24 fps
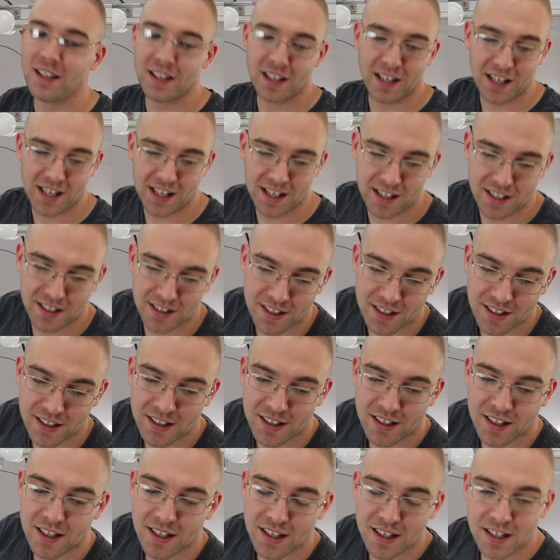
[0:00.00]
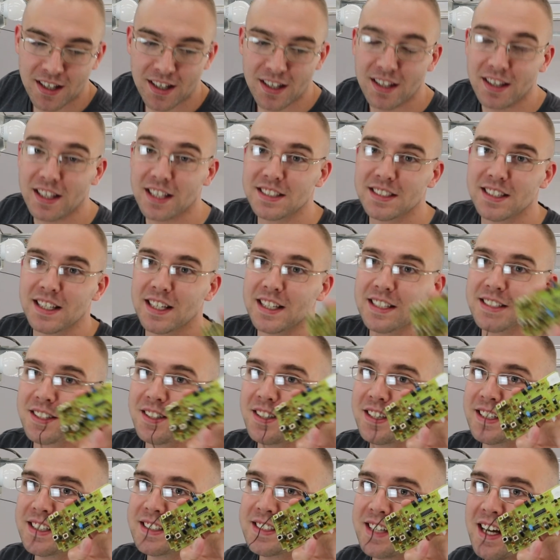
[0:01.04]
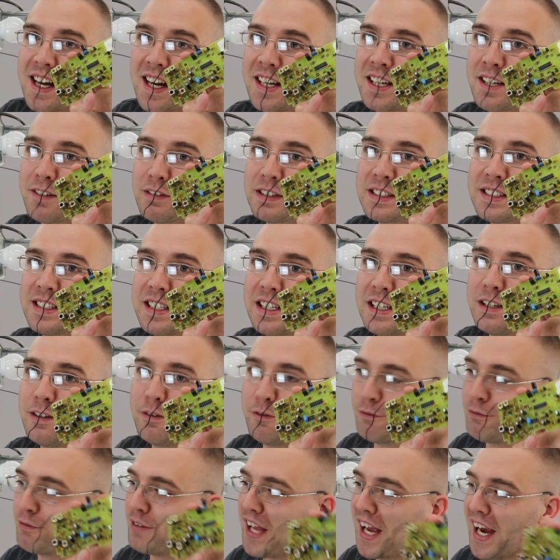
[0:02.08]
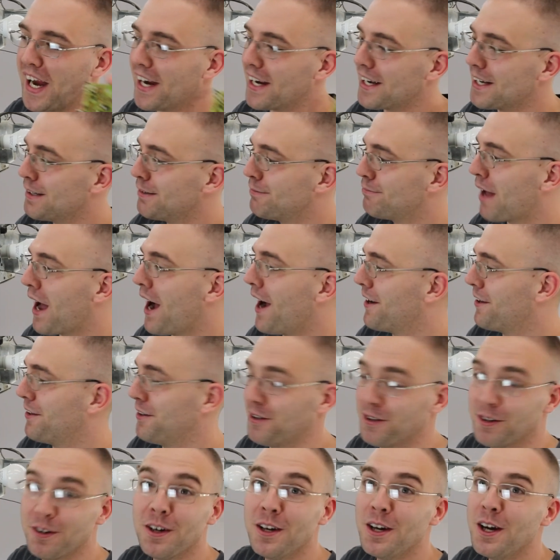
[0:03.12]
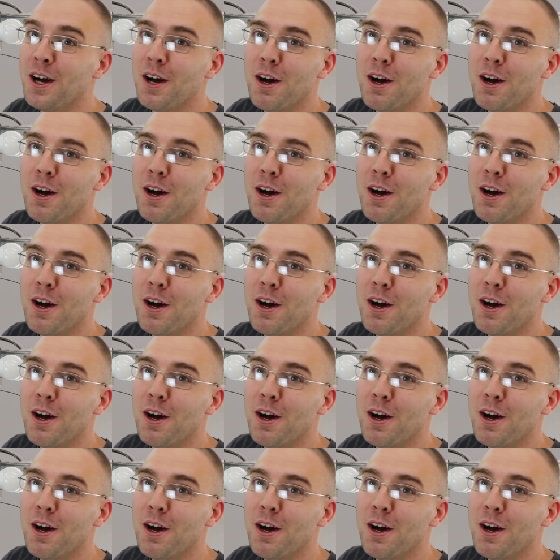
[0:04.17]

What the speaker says: And this thing's only designed to receive, like, I don't know,